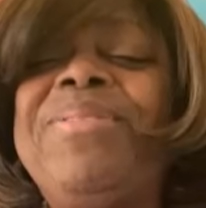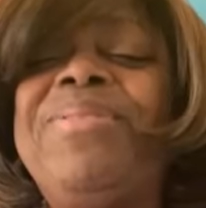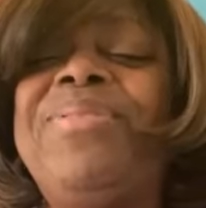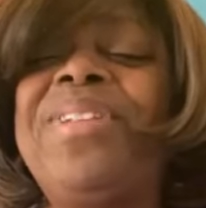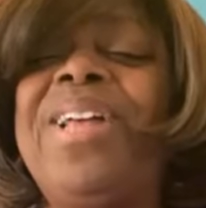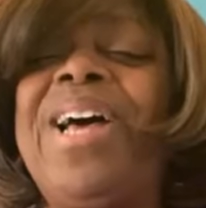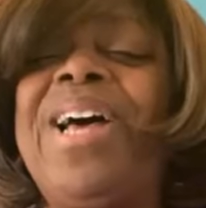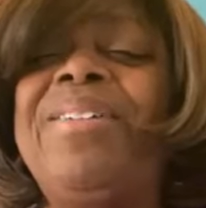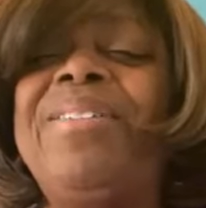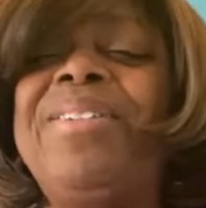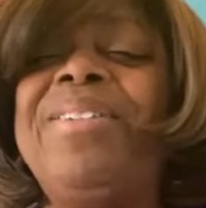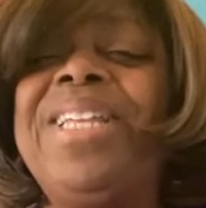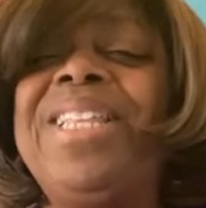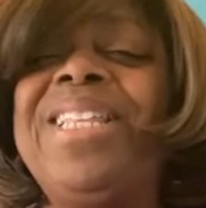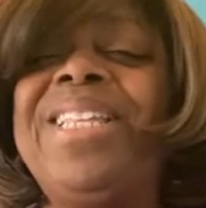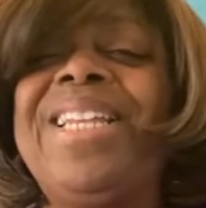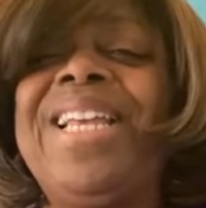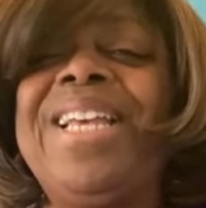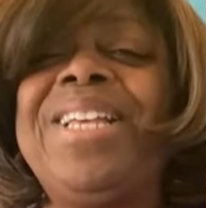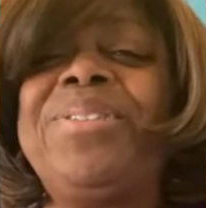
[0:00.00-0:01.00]
in Florida,
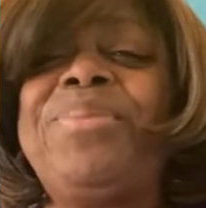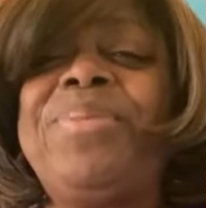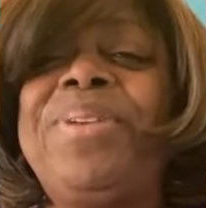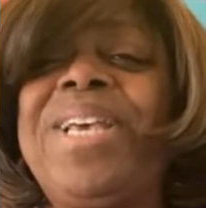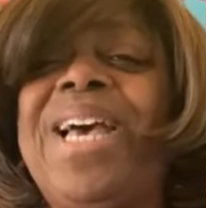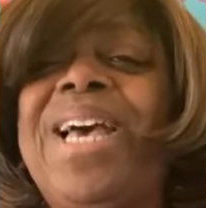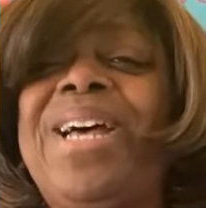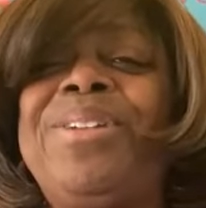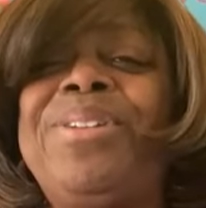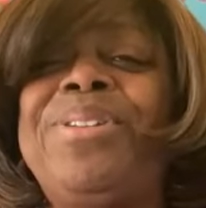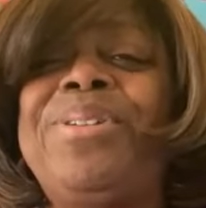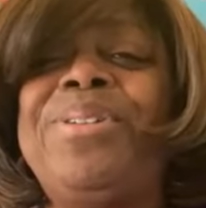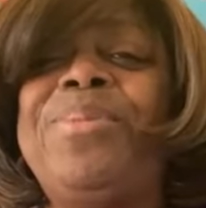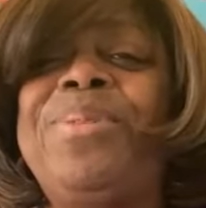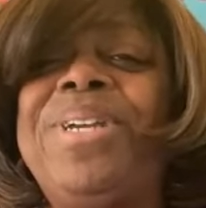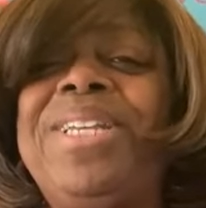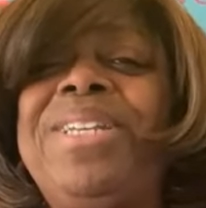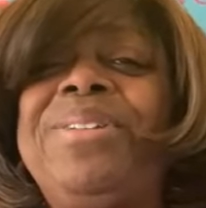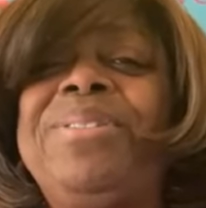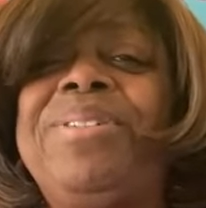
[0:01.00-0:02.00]
the next week I don't know
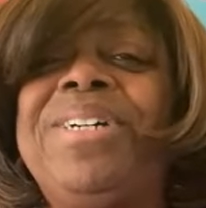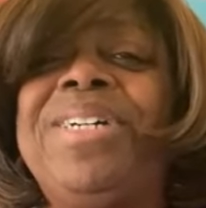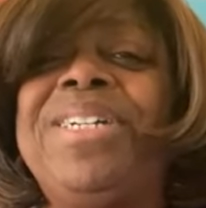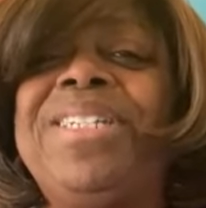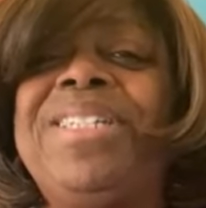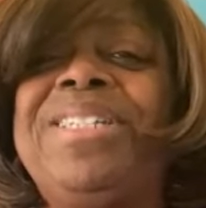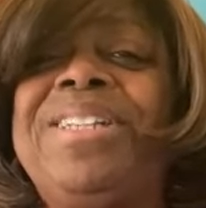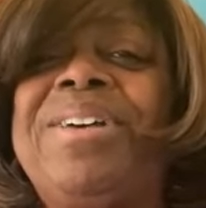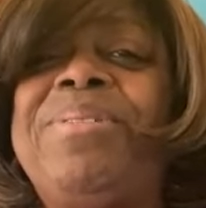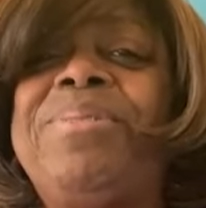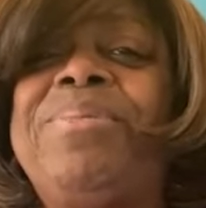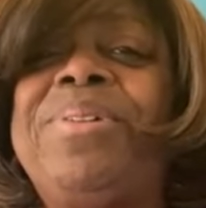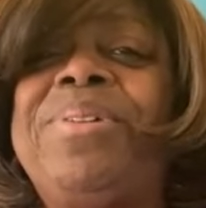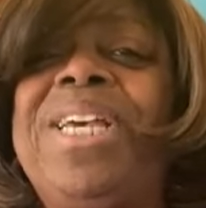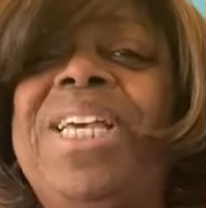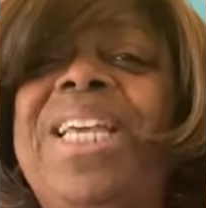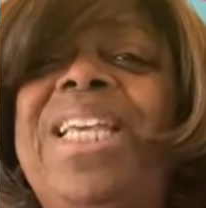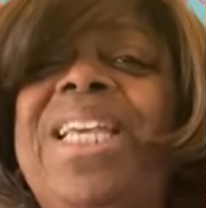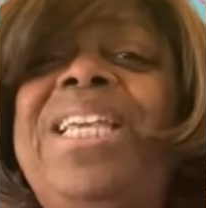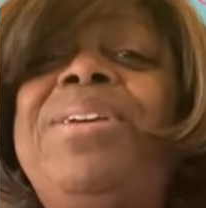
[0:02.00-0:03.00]
where you are. So
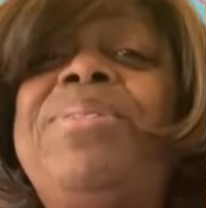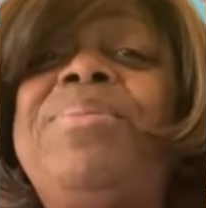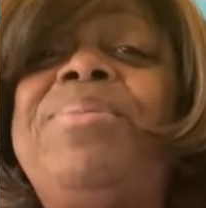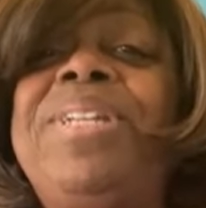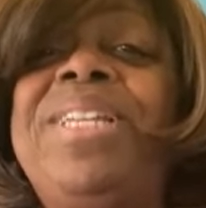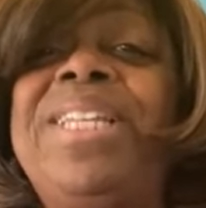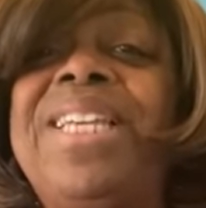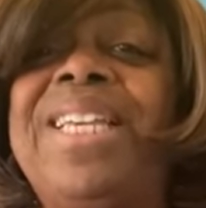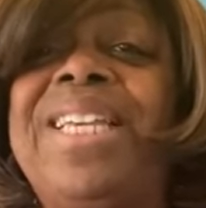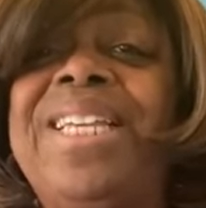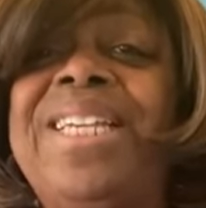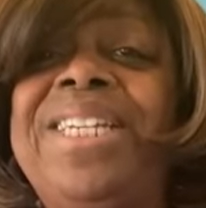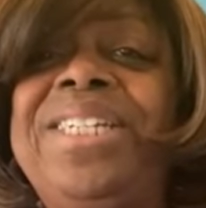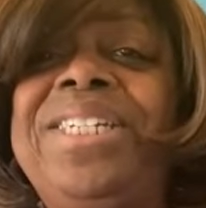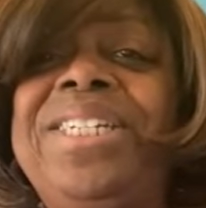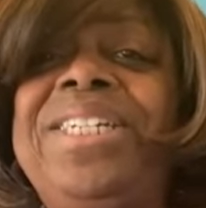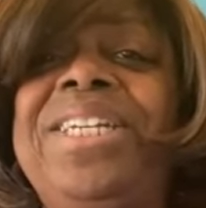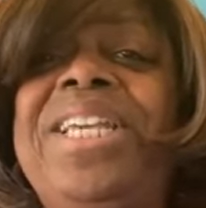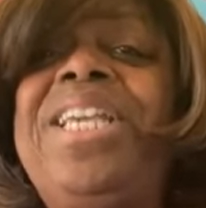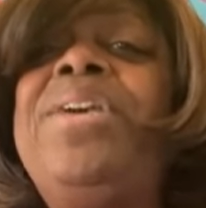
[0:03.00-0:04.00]
equally.
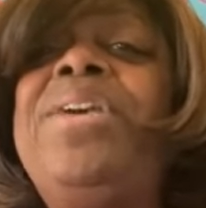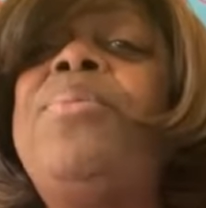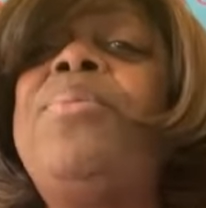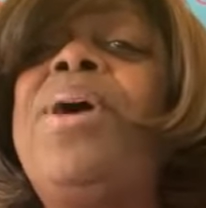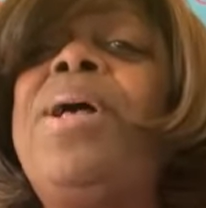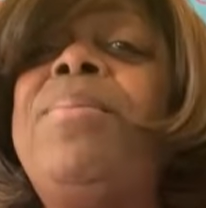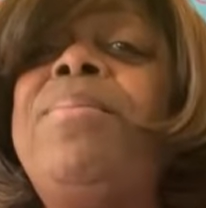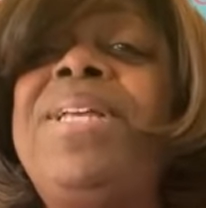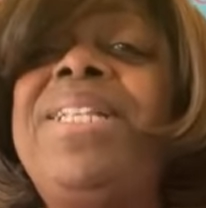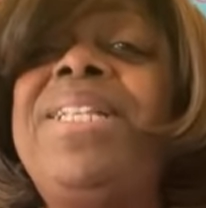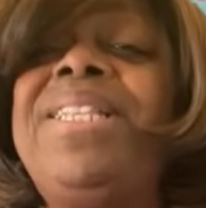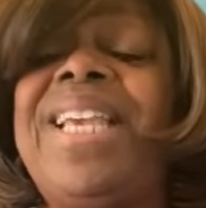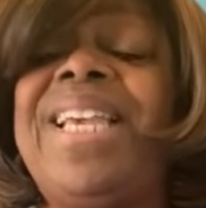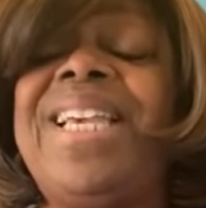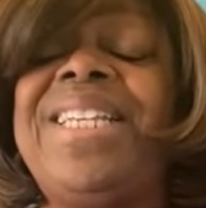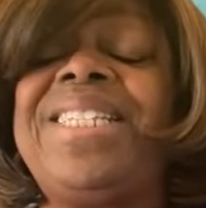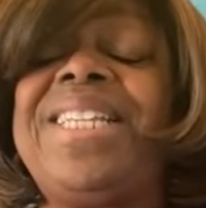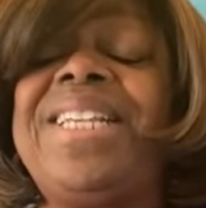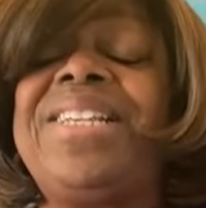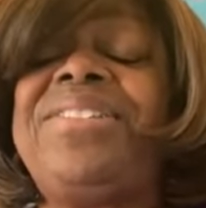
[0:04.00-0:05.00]

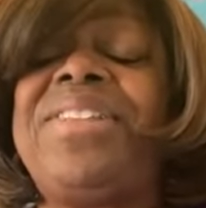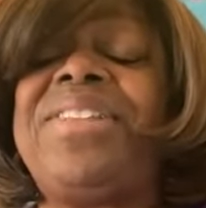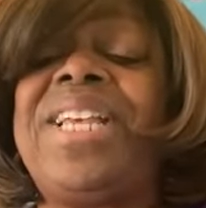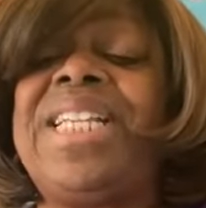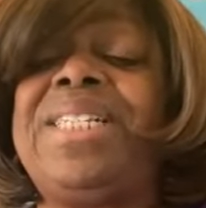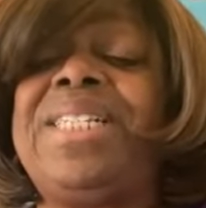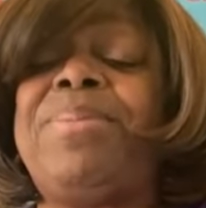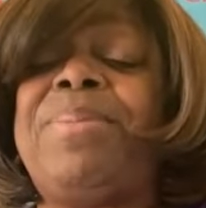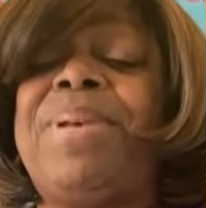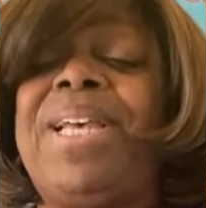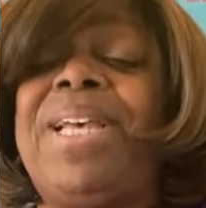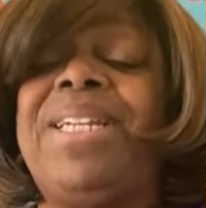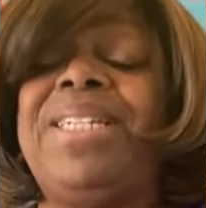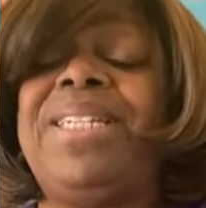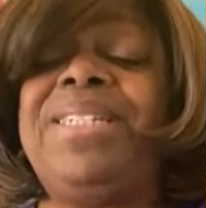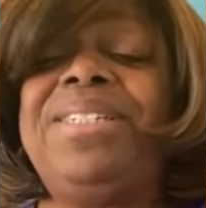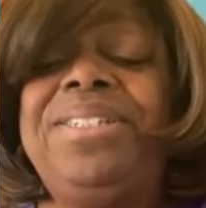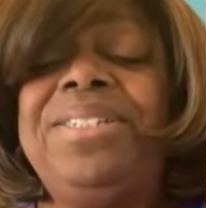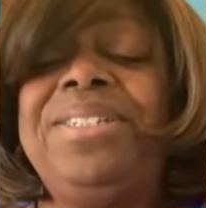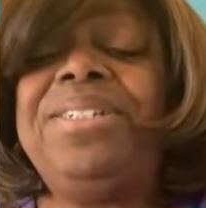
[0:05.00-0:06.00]
Igualmente, as they say in
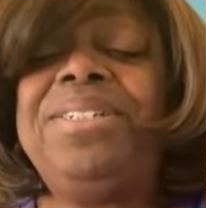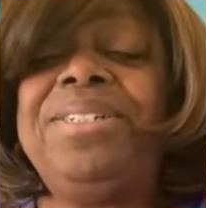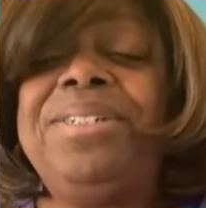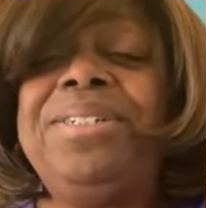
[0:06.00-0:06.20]
Spanish.